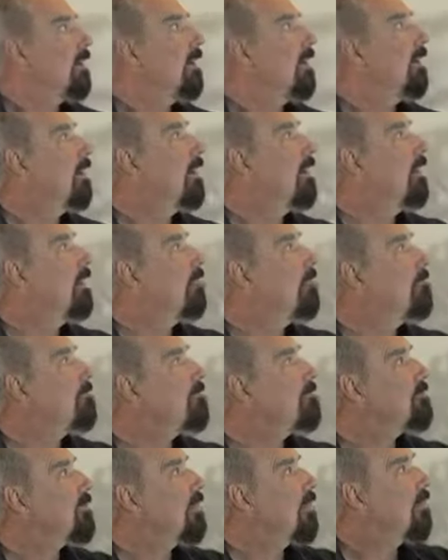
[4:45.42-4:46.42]

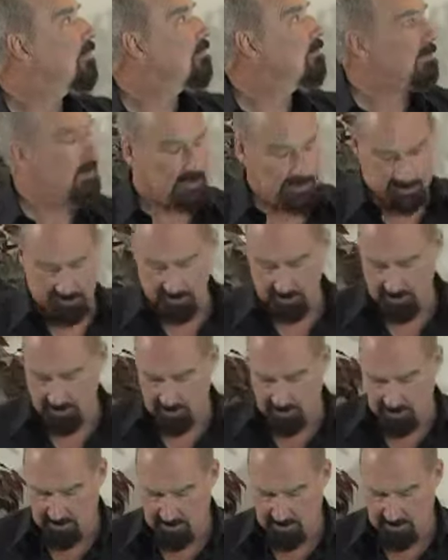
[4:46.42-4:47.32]
Um, but uh,